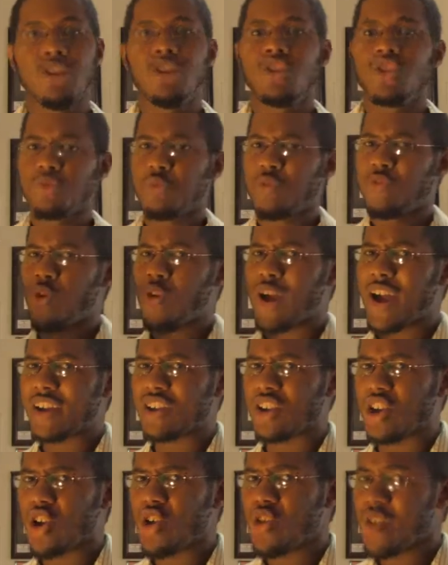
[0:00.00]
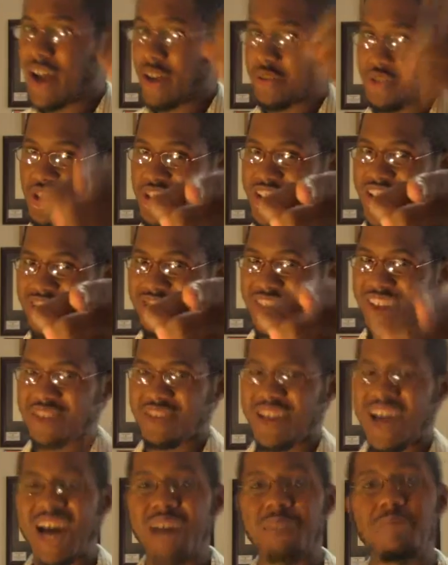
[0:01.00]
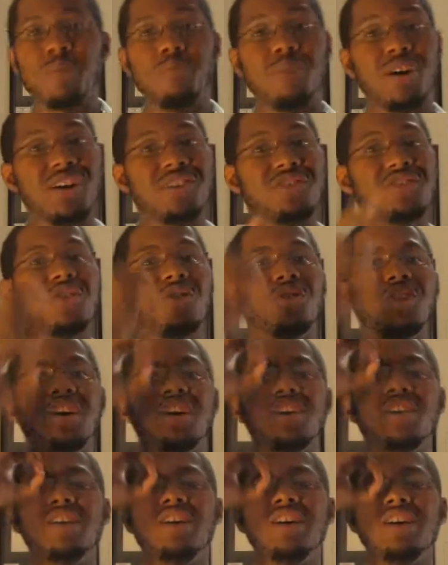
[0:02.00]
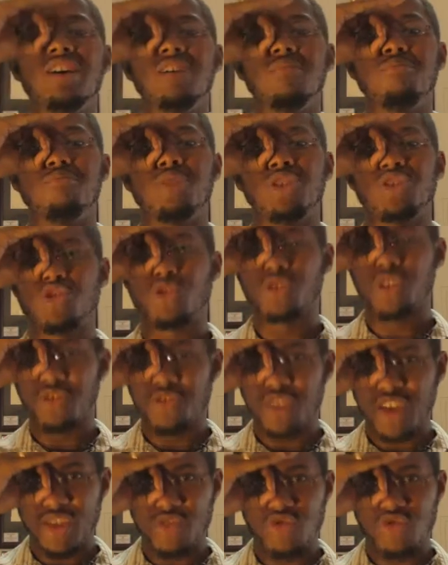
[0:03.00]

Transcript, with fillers: So before I go, I'll see you guys next time. But until then, be sure to stay